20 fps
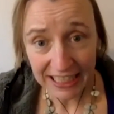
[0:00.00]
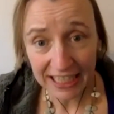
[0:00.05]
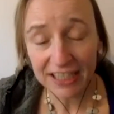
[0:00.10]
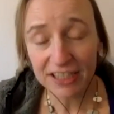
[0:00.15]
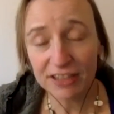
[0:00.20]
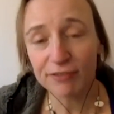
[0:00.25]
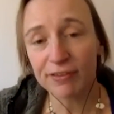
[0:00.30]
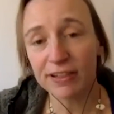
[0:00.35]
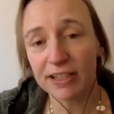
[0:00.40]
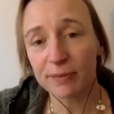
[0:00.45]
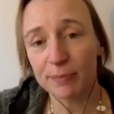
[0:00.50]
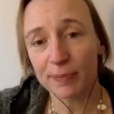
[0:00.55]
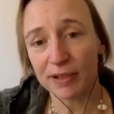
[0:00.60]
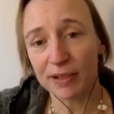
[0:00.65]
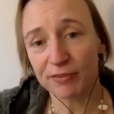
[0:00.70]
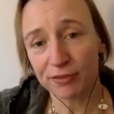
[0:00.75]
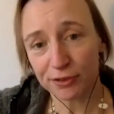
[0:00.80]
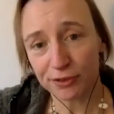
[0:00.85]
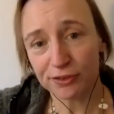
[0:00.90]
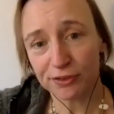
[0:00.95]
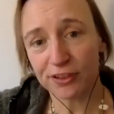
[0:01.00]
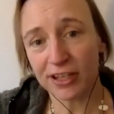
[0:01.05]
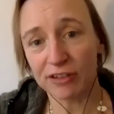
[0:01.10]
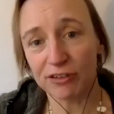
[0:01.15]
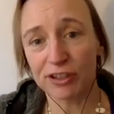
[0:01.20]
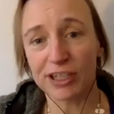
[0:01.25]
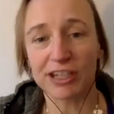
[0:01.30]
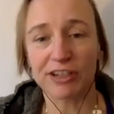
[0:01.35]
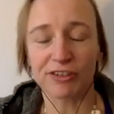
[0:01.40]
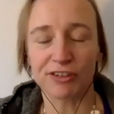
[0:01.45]
I developed my first
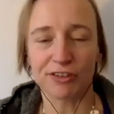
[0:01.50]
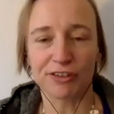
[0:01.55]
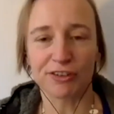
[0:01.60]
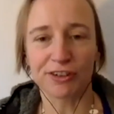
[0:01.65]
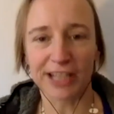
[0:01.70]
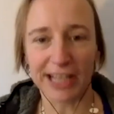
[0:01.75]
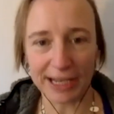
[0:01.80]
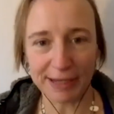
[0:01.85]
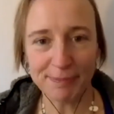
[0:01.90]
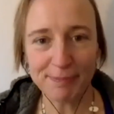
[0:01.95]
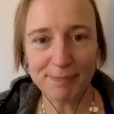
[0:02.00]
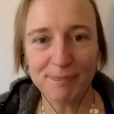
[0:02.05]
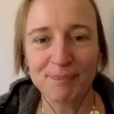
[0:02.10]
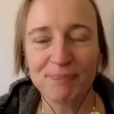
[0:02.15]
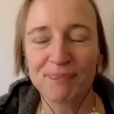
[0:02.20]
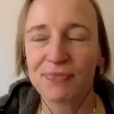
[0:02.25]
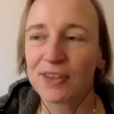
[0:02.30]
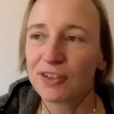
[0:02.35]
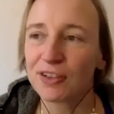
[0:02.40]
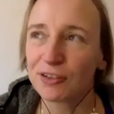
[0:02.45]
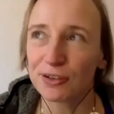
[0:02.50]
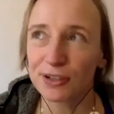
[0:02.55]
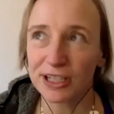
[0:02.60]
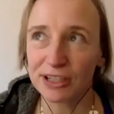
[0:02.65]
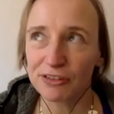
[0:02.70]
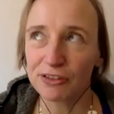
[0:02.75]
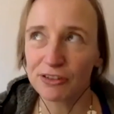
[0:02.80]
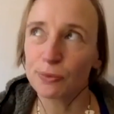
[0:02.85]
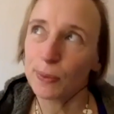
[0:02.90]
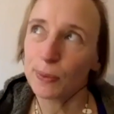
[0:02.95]
educational game. So
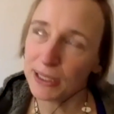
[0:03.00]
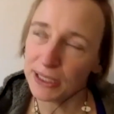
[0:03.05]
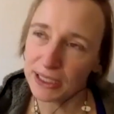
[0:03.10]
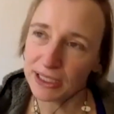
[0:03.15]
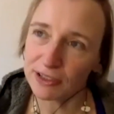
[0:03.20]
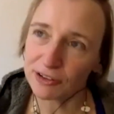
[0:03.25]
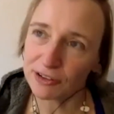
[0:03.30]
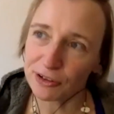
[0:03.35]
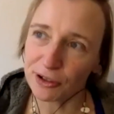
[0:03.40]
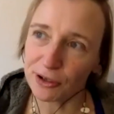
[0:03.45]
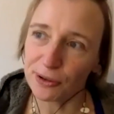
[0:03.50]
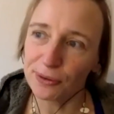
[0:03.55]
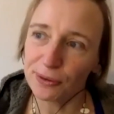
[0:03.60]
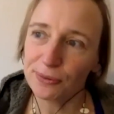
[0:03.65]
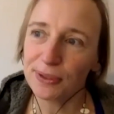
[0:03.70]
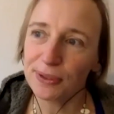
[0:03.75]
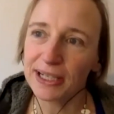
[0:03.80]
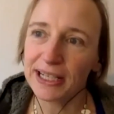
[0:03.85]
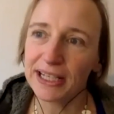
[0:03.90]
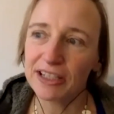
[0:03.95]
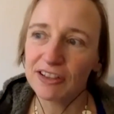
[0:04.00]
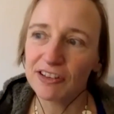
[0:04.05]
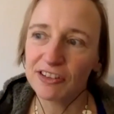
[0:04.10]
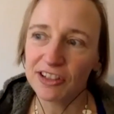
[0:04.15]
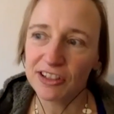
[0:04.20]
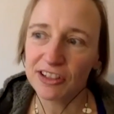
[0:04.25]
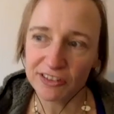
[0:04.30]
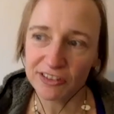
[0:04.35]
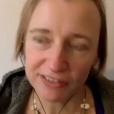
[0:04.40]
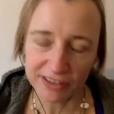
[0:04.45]
that's 20 years ago. And
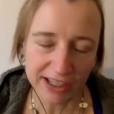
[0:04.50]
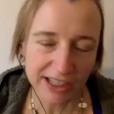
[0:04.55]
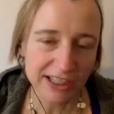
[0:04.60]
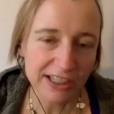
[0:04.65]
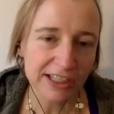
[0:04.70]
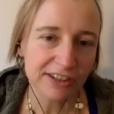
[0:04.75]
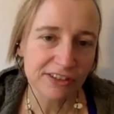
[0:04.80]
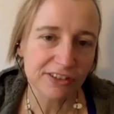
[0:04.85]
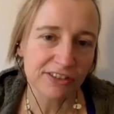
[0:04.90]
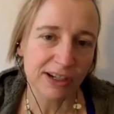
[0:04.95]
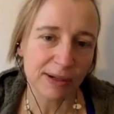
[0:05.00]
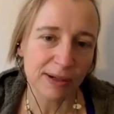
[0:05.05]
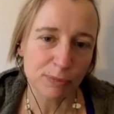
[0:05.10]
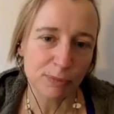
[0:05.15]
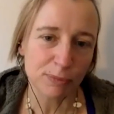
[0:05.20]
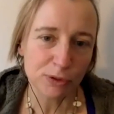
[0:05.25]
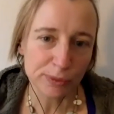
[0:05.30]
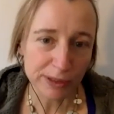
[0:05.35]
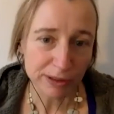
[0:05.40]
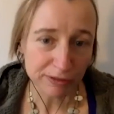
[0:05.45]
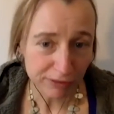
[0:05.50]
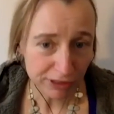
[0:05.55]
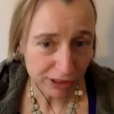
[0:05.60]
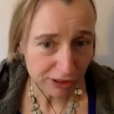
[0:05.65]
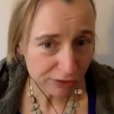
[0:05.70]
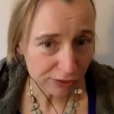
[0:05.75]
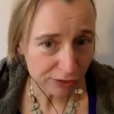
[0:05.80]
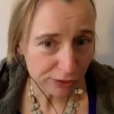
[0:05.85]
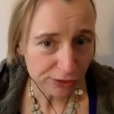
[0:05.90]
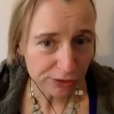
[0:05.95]
since 10 years, I'm doing
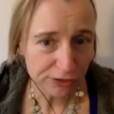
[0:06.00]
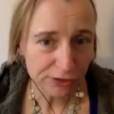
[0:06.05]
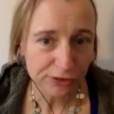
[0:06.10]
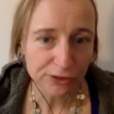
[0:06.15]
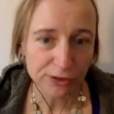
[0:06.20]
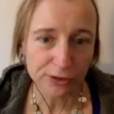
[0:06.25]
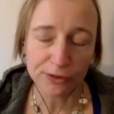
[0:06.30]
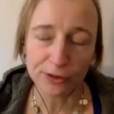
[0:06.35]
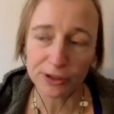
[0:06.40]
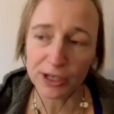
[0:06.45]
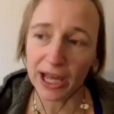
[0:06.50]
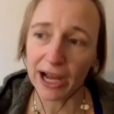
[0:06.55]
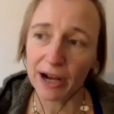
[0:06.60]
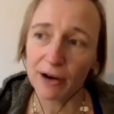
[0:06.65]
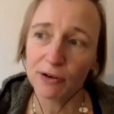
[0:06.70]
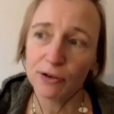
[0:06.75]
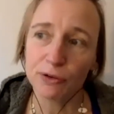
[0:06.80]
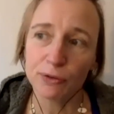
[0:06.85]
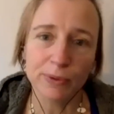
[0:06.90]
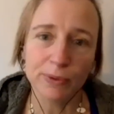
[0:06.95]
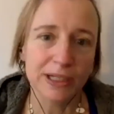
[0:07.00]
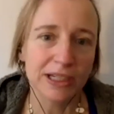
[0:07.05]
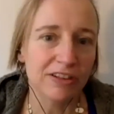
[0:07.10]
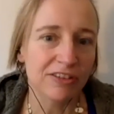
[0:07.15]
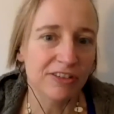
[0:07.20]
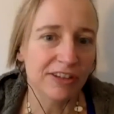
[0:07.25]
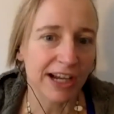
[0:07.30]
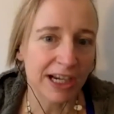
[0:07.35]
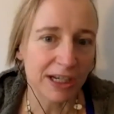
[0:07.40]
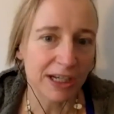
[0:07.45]
research on how do we
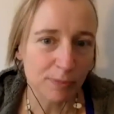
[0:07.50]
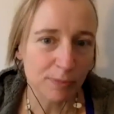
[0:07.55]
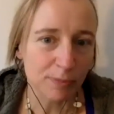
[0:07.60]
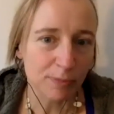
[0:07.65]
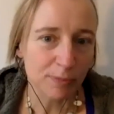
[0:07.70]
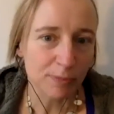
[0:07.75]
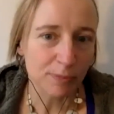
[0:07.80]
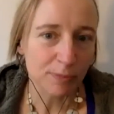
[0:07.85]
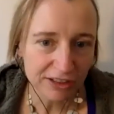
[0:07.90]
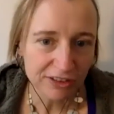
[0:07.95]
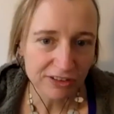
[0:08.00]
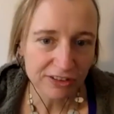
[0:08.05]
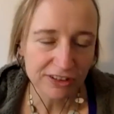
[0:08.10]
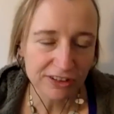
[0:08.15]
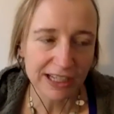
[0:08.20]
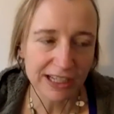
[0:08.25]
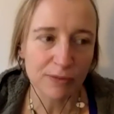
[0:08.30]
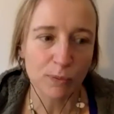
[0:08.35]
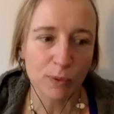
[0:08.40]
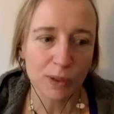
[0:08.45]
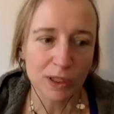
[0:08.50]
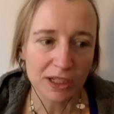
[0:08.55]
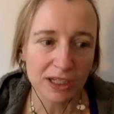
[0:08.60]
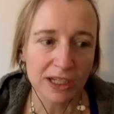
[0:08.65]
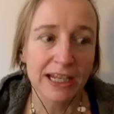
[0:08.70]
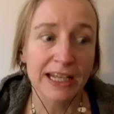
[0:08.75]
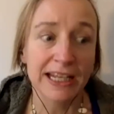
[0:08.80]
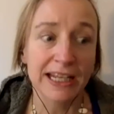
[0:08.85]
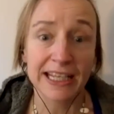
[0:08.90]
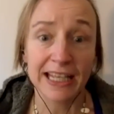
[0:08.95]
design motivation and what
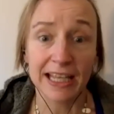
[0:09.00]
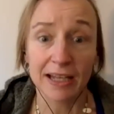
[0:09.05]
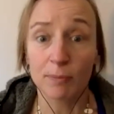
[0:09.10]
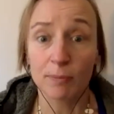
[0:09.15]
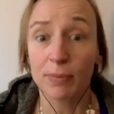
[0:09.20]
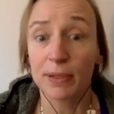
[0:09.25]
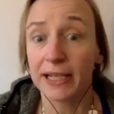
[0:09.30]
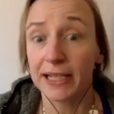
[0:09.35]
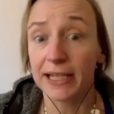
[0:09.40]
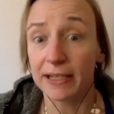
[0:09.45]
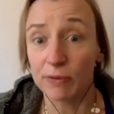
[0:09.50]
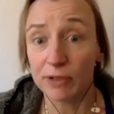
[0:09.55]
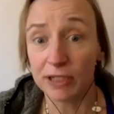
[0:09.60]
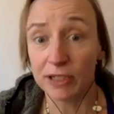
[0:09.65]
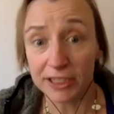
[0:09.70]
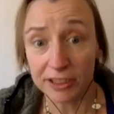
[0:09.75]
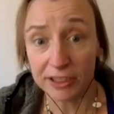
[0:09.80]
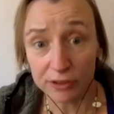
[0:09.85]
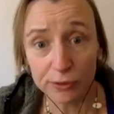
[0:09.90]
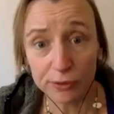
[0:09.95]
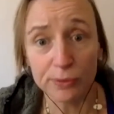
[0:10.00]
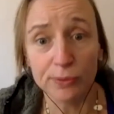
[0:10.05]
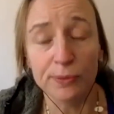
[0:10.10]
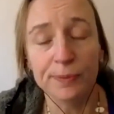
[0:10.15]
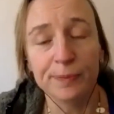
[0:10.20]
can play really do.